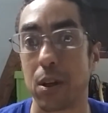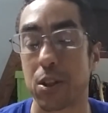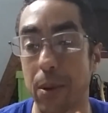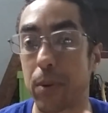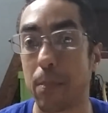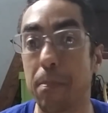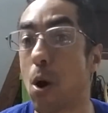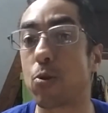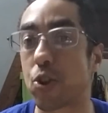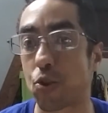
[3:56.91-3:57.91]
Some of the
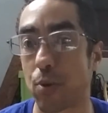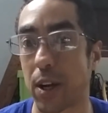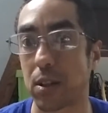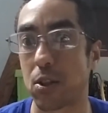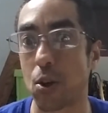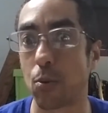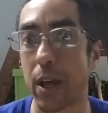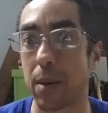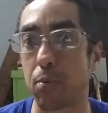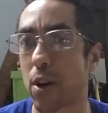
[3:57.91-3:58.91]
most strict. So,
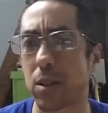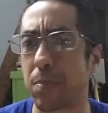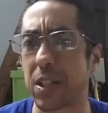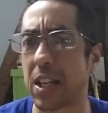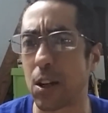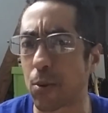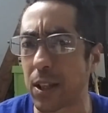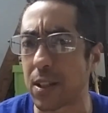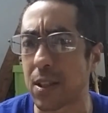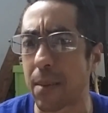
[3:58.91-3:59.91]
like Presbyterians,